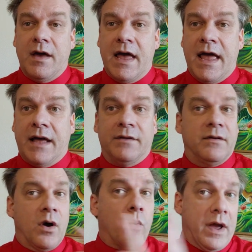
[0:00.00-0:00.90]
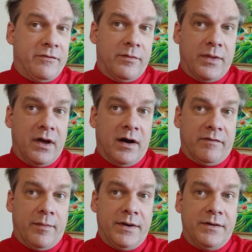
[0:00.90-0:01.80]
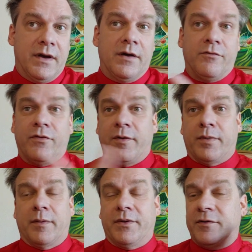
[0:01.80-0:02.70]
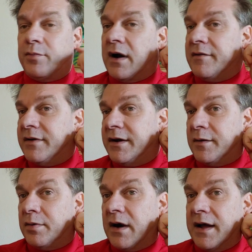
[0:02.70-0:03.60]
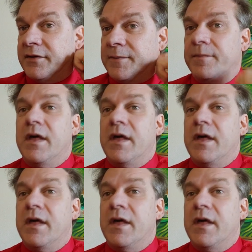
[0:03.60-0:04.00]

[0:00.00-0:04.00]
and away from the government for the purpose of private enterprise.